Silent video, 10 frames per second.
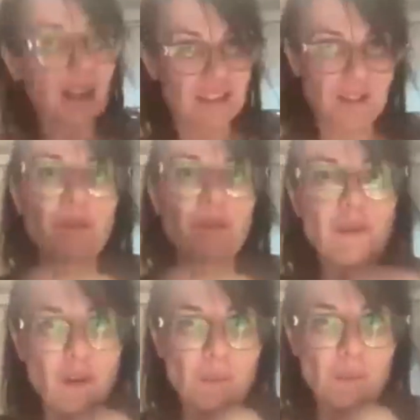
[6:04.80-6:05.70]
not
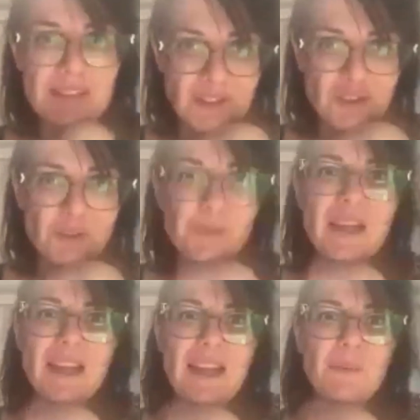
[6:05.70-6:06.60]
party to the
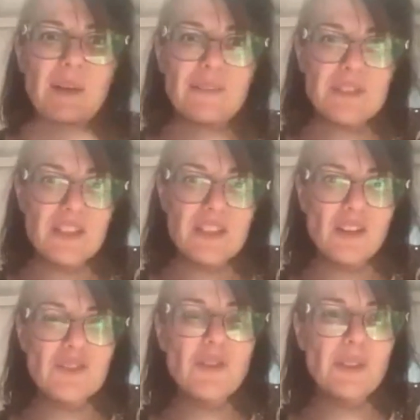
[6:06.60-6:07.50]
Rome Statute.
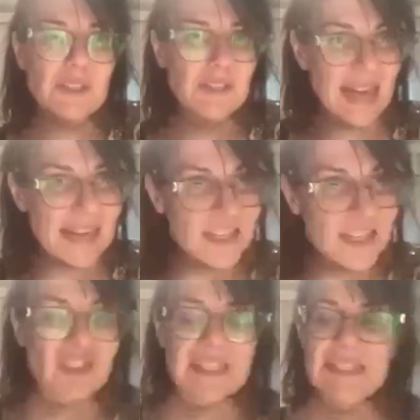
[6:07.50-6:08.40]
And we have seen
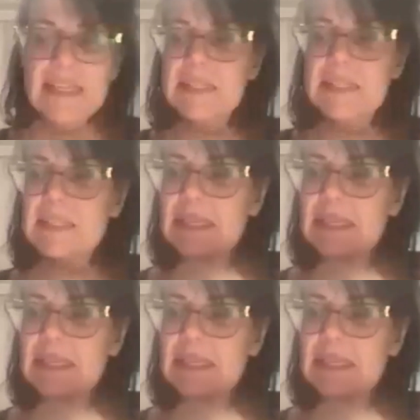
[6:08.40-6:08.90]
also the reaction